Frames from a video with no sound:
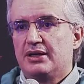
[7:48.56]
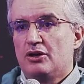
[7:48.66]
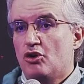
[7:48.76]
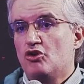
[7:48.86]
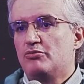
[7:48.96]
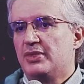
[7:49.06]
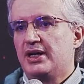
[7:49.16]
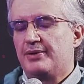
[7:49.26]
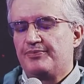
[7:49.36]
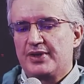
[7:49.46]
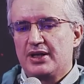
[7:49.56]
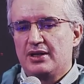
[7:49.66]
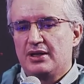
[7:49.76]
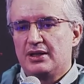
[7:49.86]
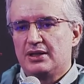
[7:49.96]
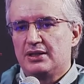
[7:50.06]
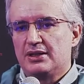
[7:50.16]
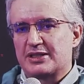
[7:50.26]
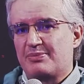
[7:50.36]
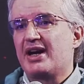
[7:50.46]
home
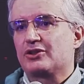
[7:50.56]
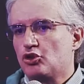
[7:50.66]
smart